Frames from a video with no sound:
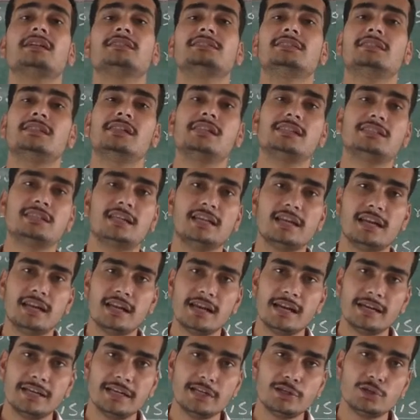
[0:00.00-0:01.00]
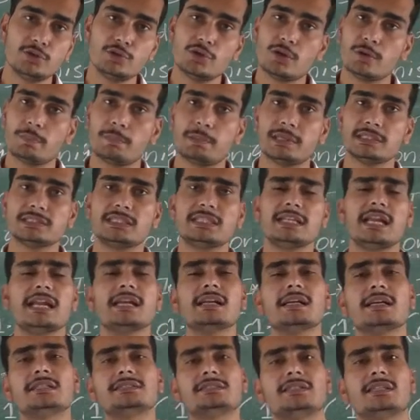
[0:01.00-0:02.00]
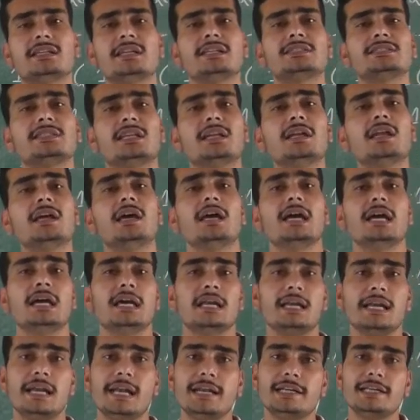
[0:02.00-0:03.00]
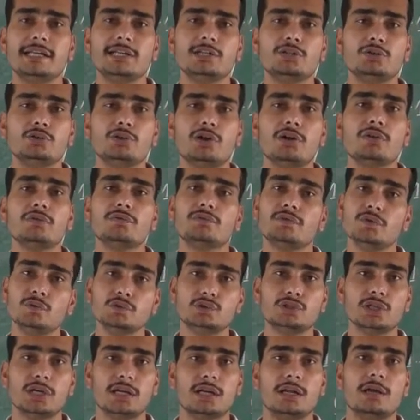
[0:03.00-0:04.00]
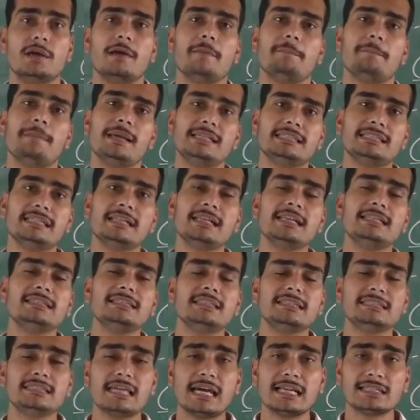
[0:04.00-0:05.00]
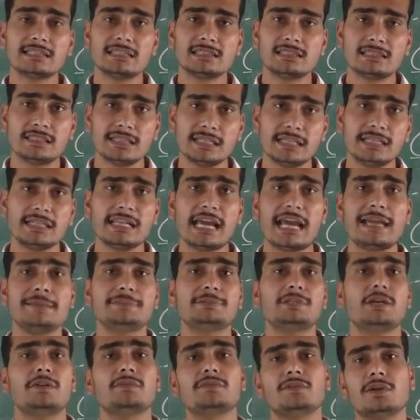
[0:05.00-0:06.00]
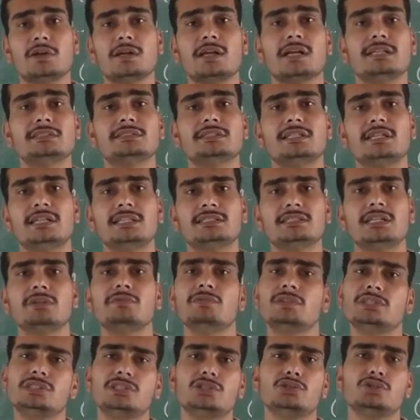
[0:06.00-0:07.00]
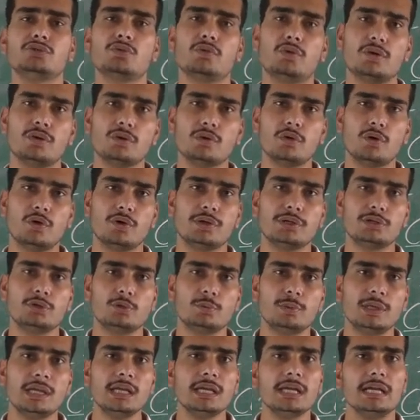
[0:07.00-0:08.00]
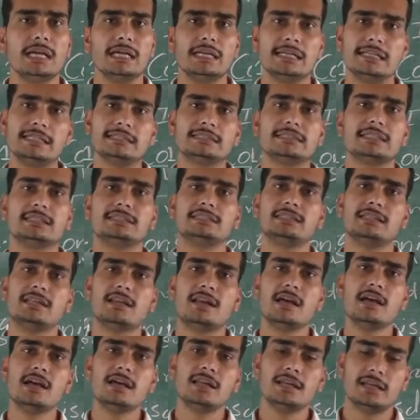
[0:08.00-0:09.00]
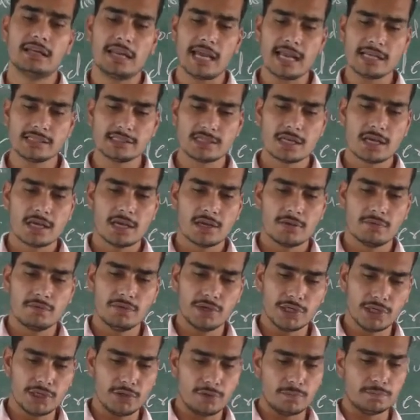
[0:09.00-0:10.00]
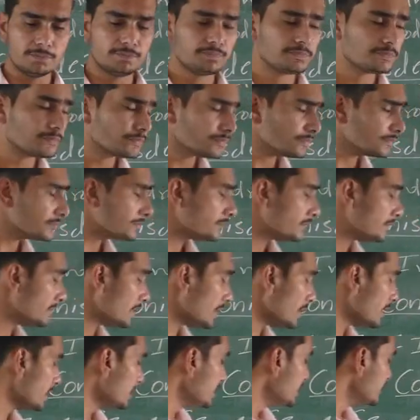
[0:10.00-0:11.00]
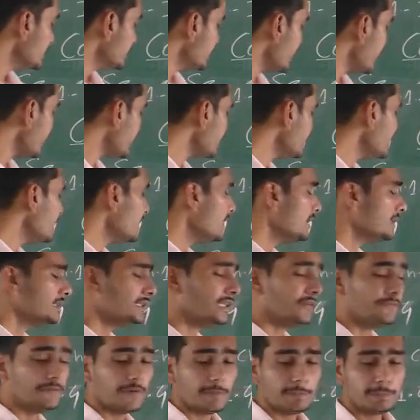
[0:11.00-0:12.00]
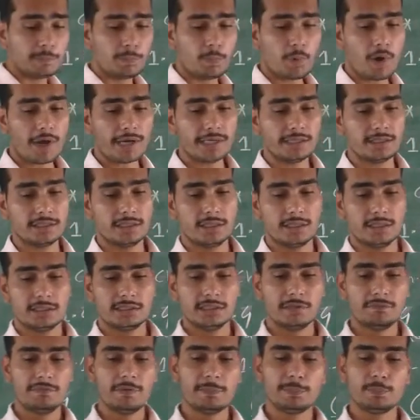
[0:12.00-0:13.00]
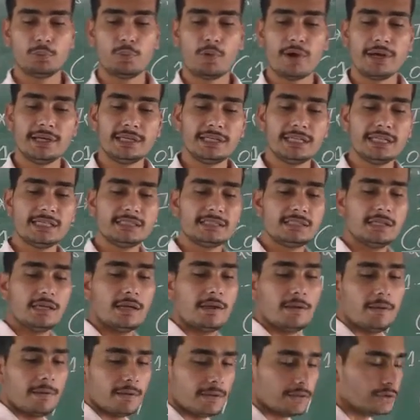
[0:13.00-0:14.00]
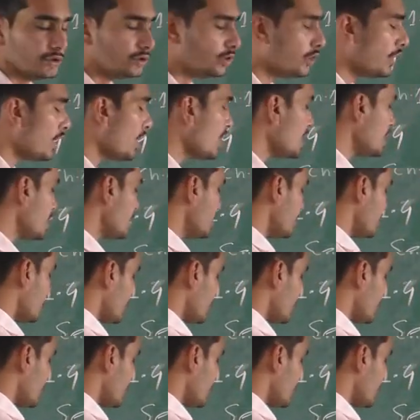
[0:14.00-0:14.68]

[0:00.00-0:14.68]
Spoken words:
consideration relating to your present, and consideration relating to your future. Basically these are the 3 types of your consideration which is going to be discussed in a next video. Then the fifth point is your